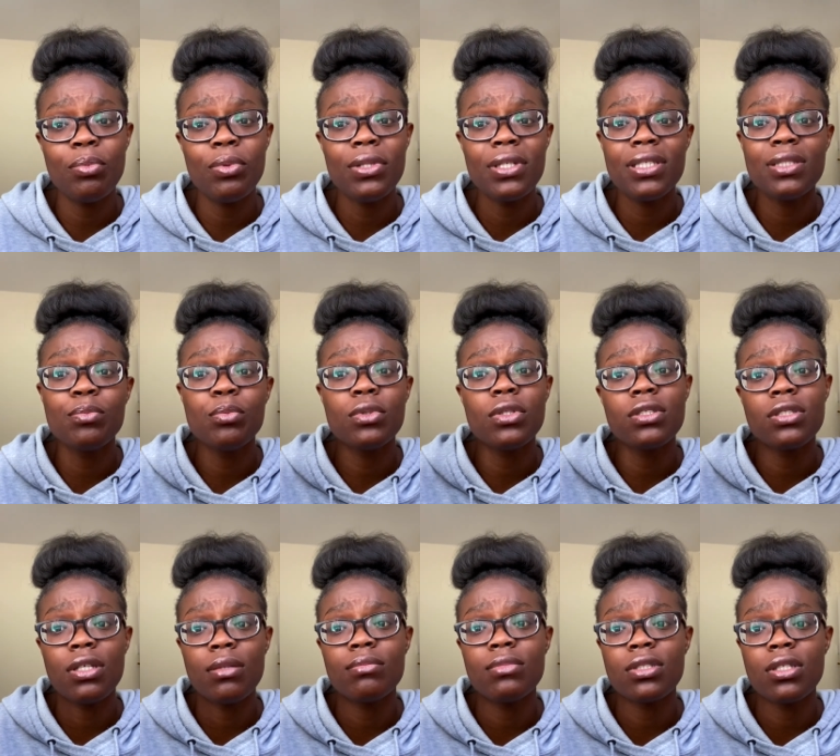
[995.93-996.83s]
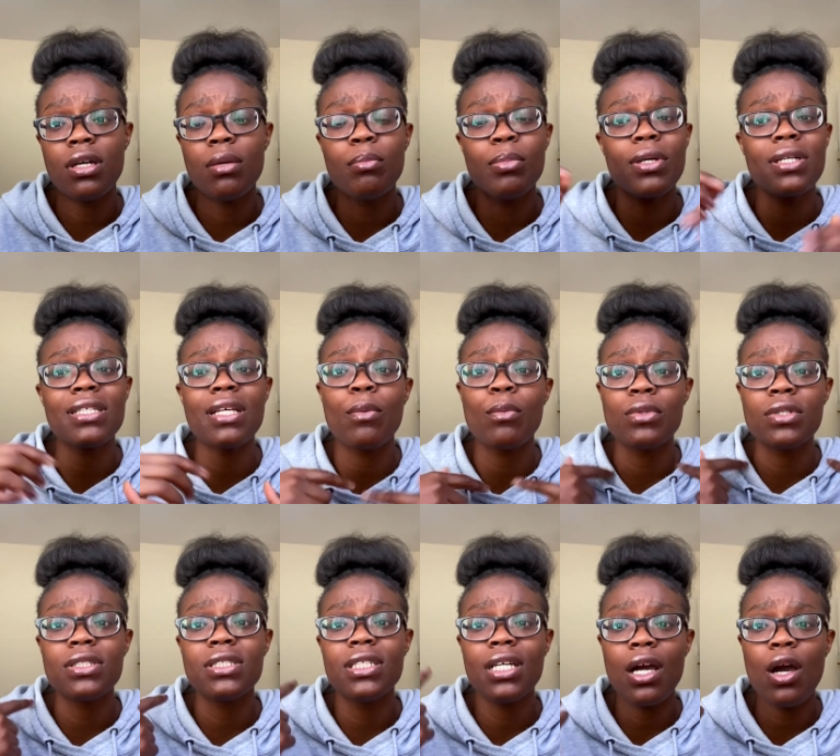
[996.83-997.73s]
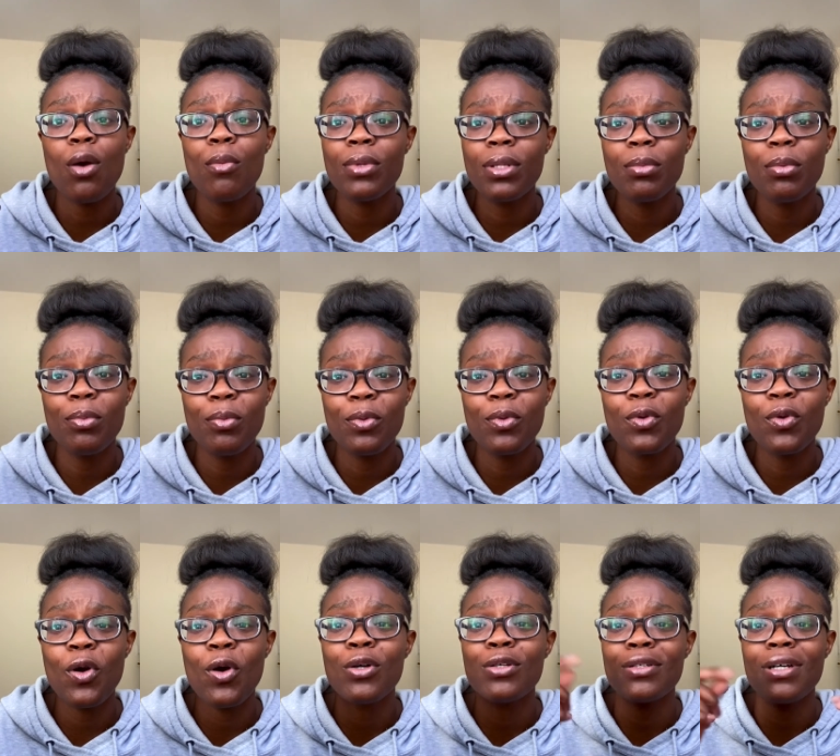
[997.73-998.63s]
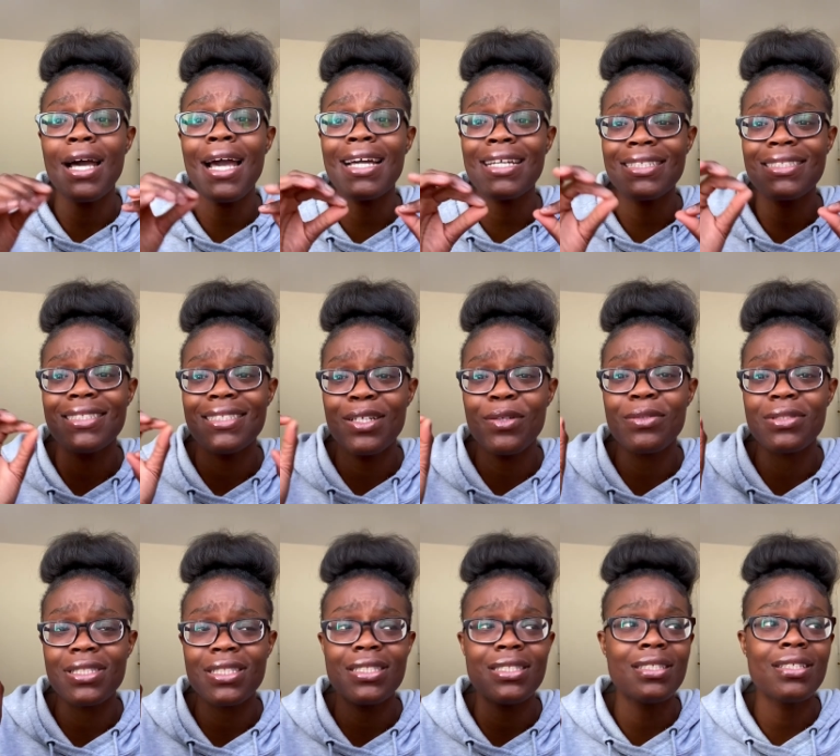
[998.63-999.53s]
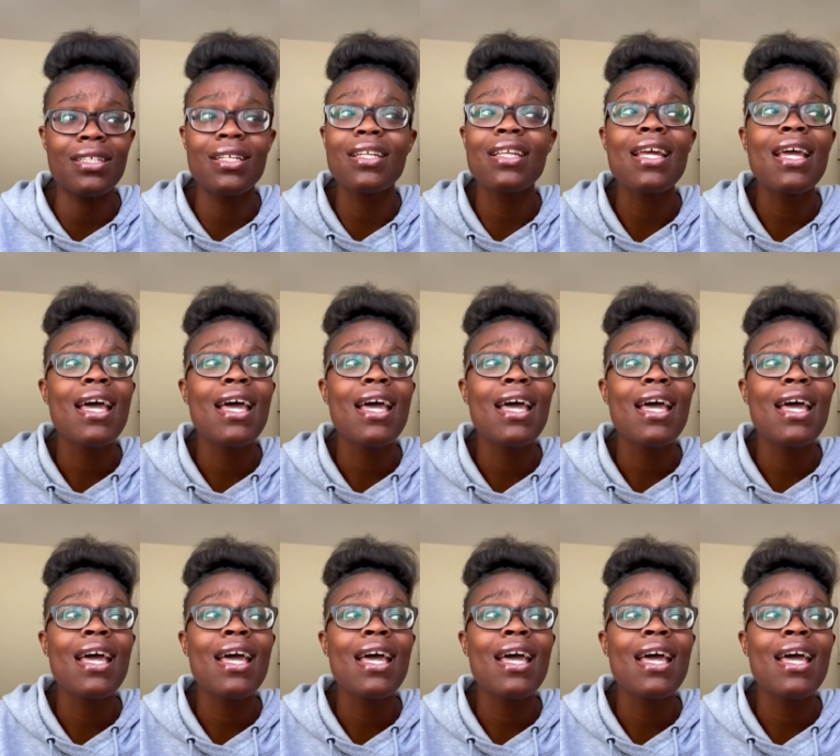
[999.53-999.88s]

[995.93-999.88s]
please put a thumbs up, because I want to see how many people are actually consistent.